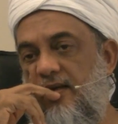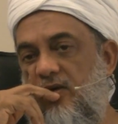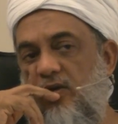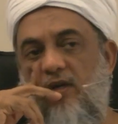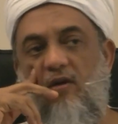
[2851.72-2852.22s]

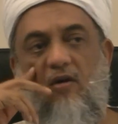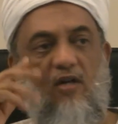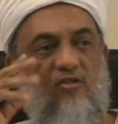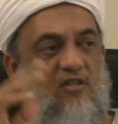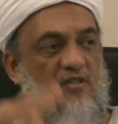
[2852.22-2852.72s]
doing
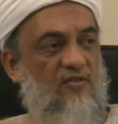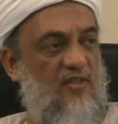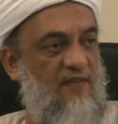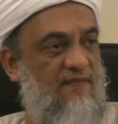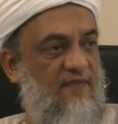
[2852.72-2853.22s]
all sorts of
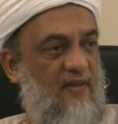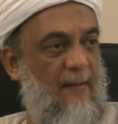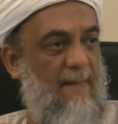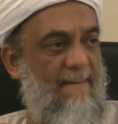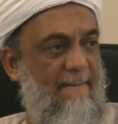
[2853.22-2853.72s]
stuff?
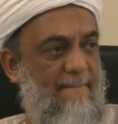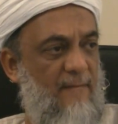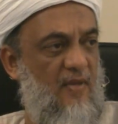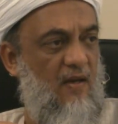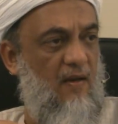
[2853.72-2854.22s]

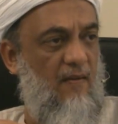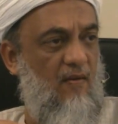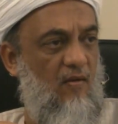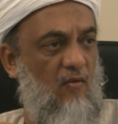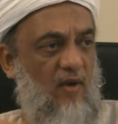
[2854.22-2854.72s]

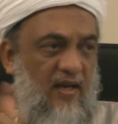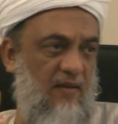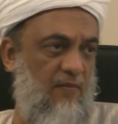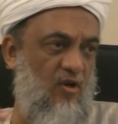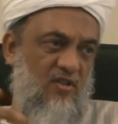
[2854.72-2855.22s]
Why?
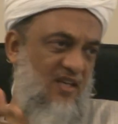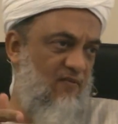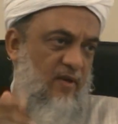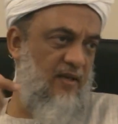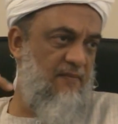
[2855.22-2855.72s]
Because they
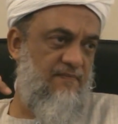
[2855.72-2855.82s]
have money.